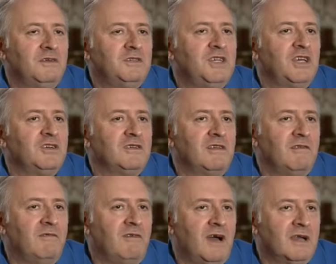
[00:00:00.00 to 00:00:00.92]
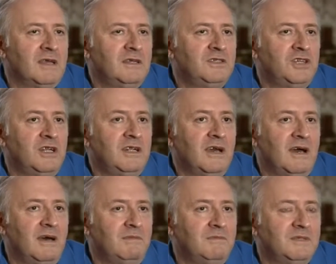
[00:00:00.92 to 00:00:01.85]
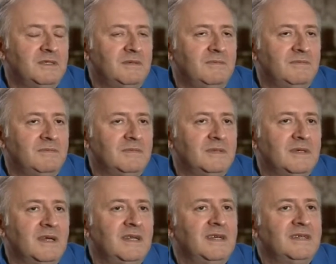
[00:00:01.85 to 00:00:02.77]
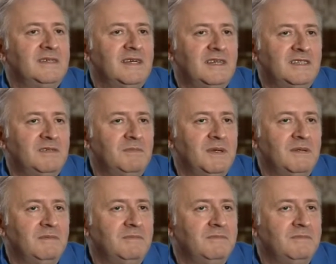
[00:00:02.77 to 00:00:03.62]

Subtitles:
Czechoslovakian gendarmes, and SS men.